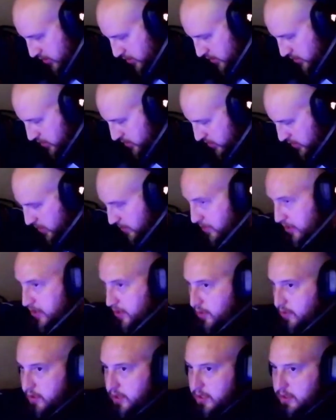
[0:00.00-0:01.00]
So I'm going to
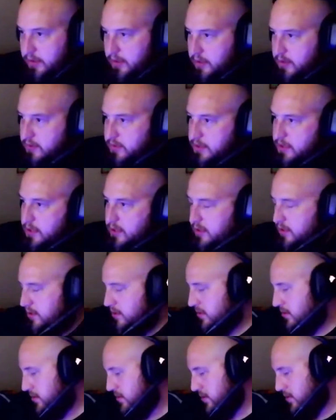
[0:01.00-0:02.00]
hold on to those.
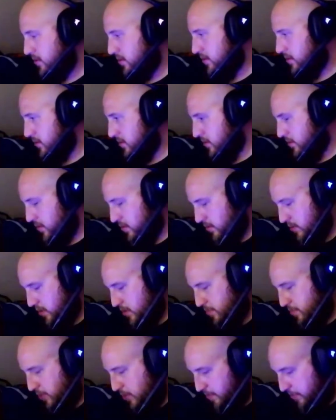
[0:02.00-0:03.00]
Just
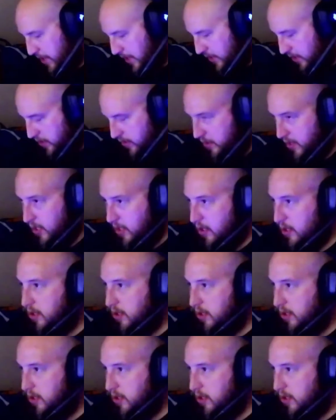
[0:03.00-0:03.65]
put them back in the